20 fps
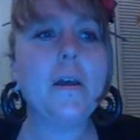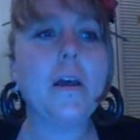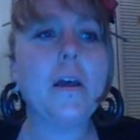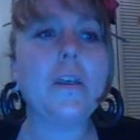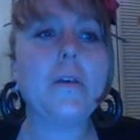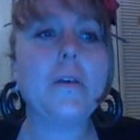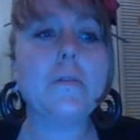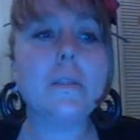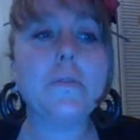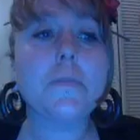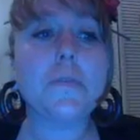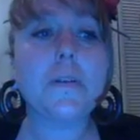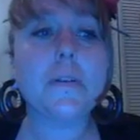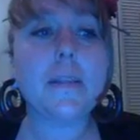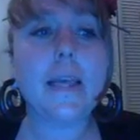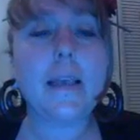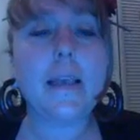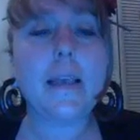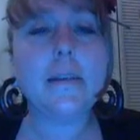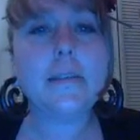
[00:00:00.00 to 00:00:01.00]
Useful
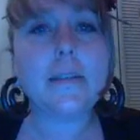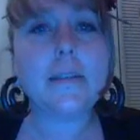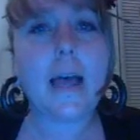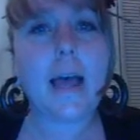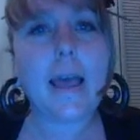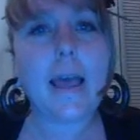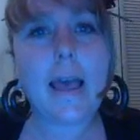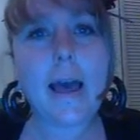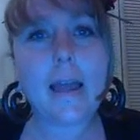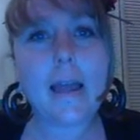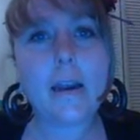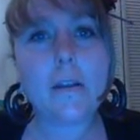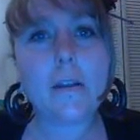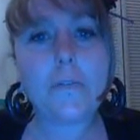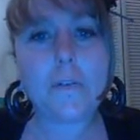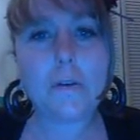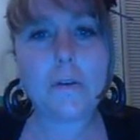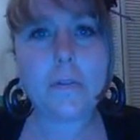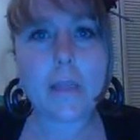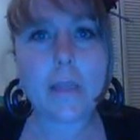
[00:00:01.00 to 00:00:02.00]
links, I added a
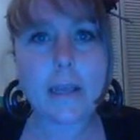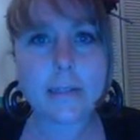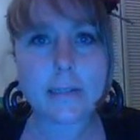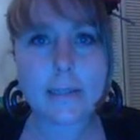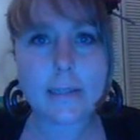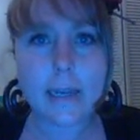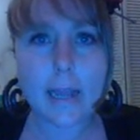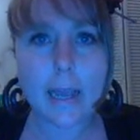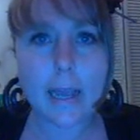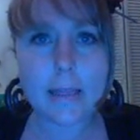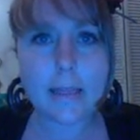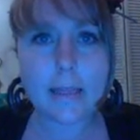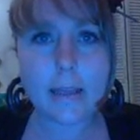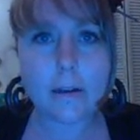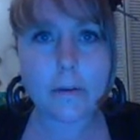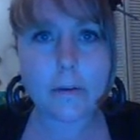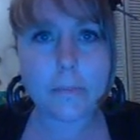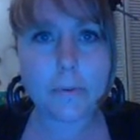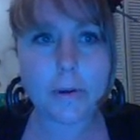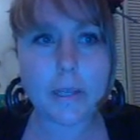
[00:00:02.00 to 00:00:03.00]
few links that I think
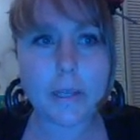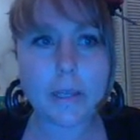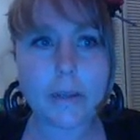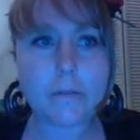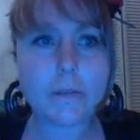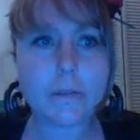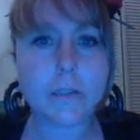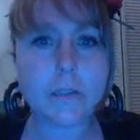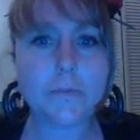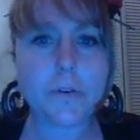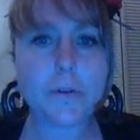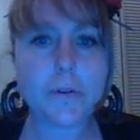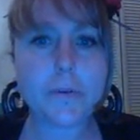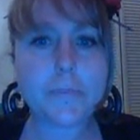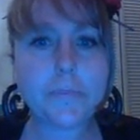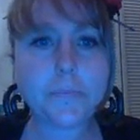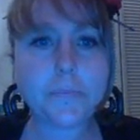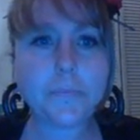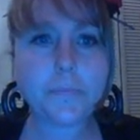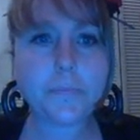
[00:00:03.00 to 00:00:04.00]
are pretty useful.
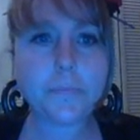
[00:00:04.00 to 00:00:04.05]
